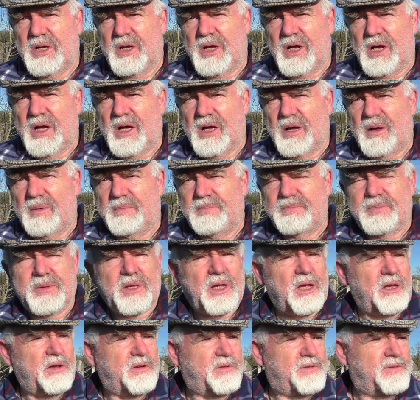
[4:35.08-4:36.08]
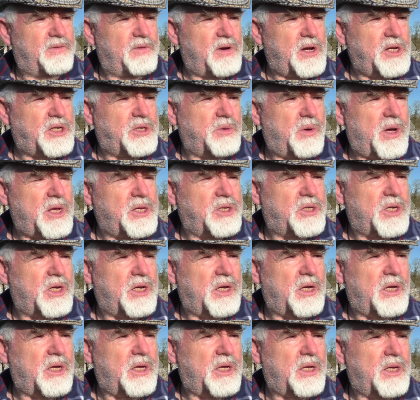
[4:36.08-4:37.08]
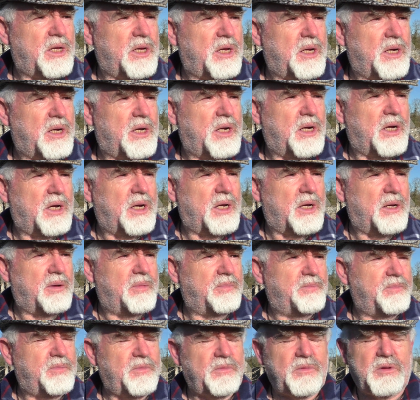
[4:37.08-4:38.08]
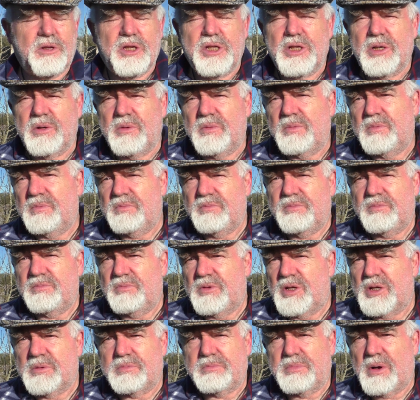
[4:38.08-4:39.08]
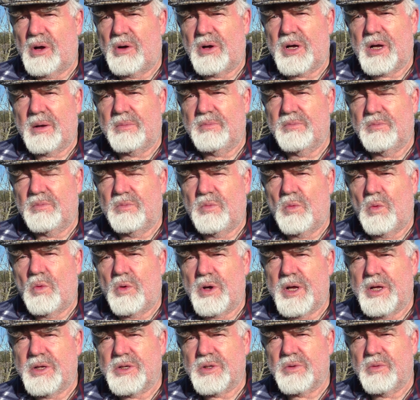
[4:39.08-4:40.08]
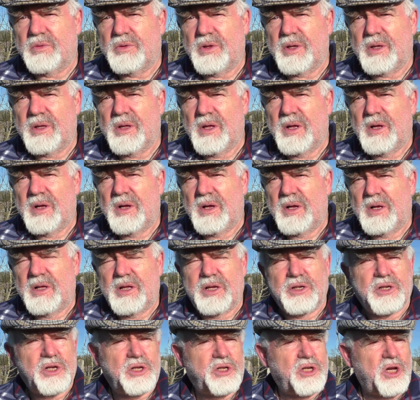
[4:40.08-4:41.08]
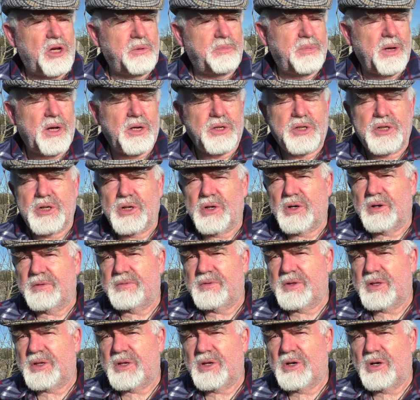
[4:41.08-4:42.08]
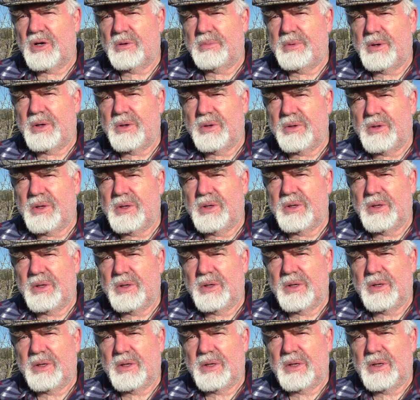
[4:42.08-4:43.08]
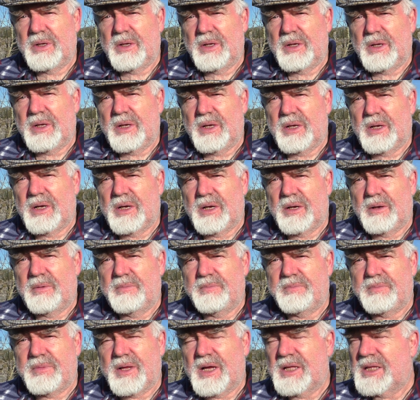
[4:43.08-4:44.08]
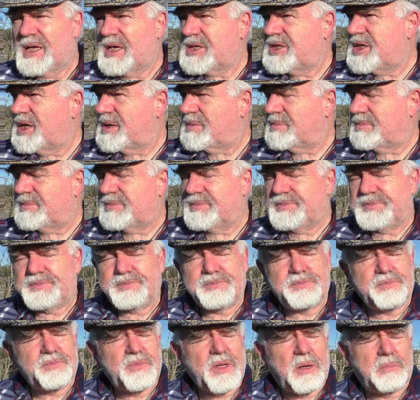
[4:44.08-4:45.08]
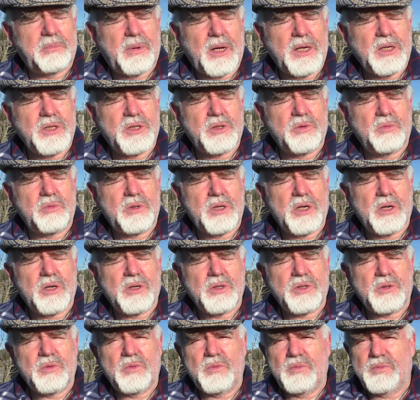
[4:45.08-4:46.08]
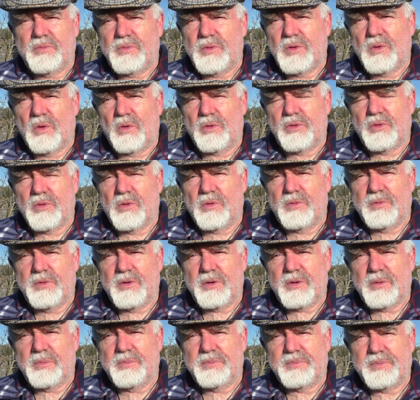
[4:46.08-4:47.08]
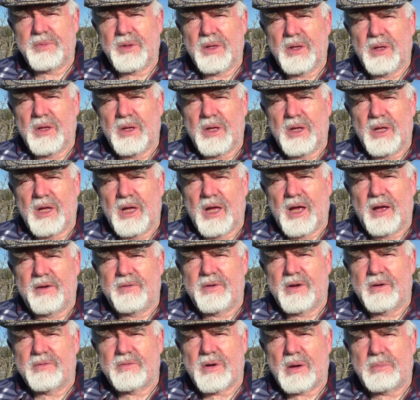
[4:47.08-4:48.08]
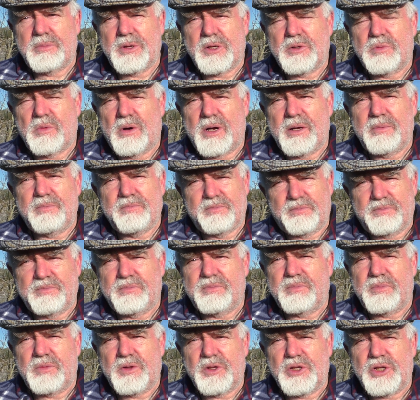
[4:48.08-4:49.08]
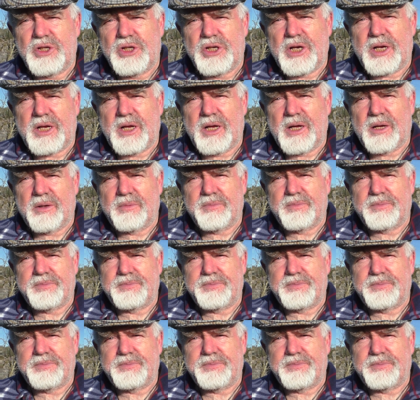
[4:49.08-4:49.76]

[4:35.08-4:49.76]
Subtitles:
It's free to enter, to just park up and walk in sort of thing. There's a £2 charge for the car park. And that's it. Baconsthorpe Castle, North Norfolk. If you're ever up this way, check it out.